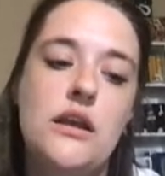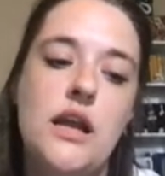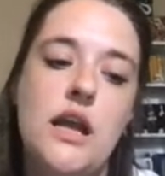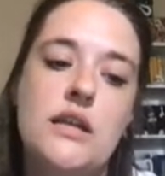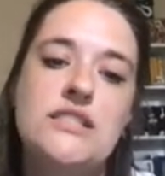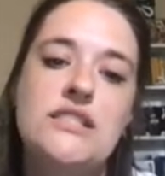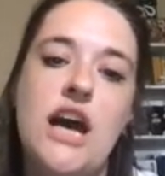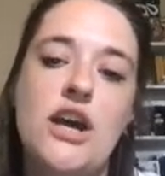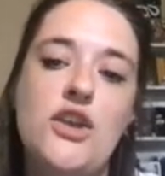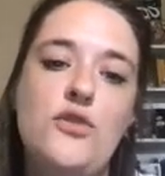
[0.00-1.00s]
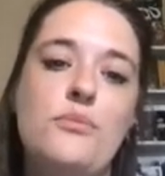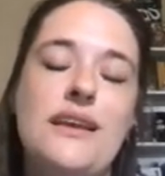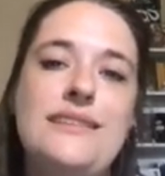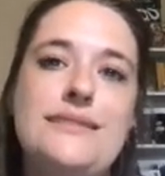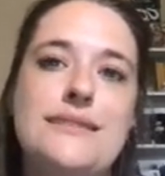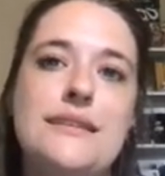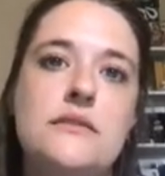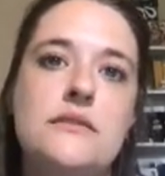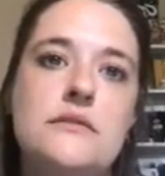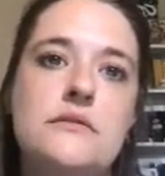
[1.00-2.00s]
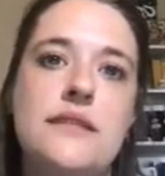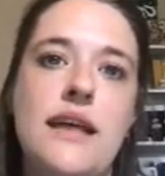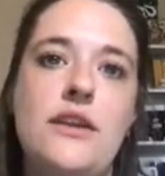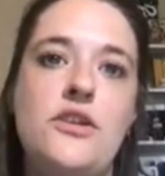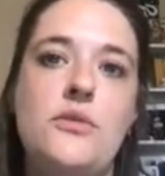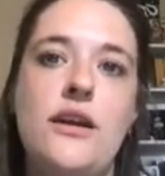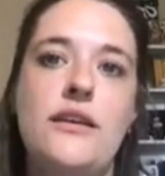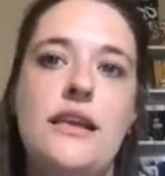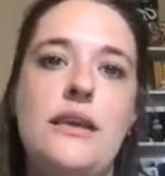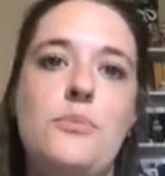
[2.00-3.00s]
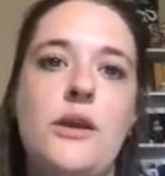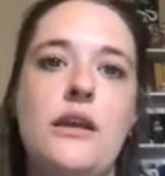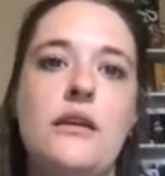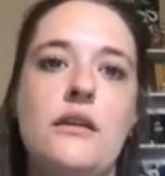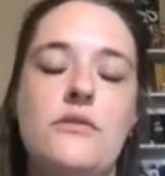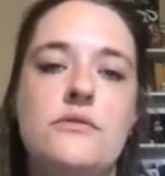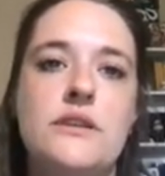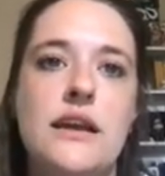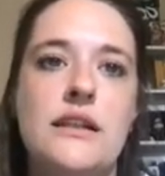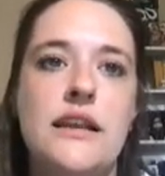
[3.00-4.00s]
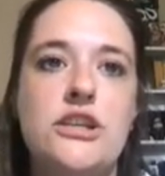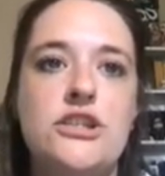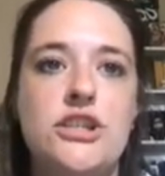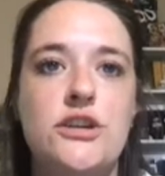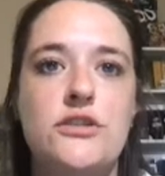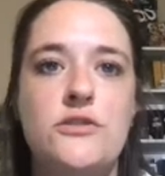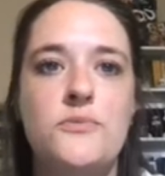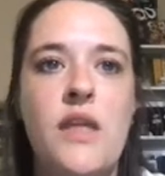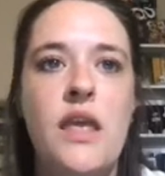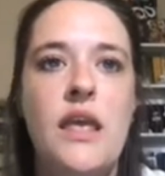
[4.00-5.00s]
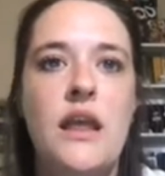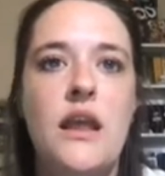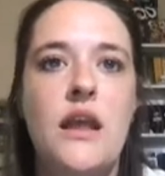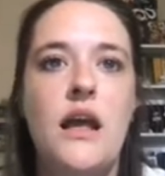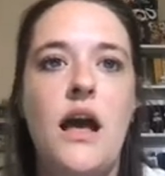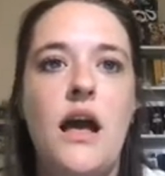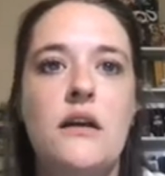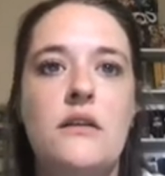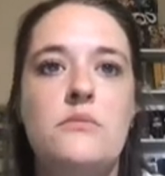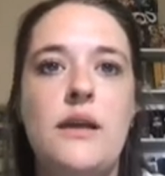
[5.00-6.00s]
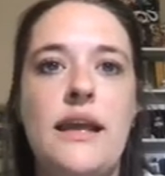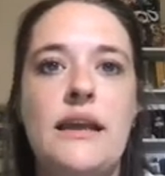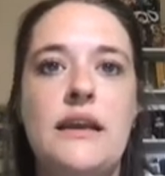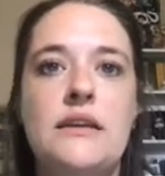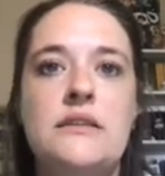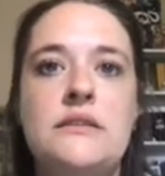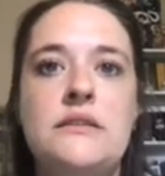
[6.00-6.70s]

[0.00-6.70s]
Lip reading: document that you are keeping, kind of like your journal. And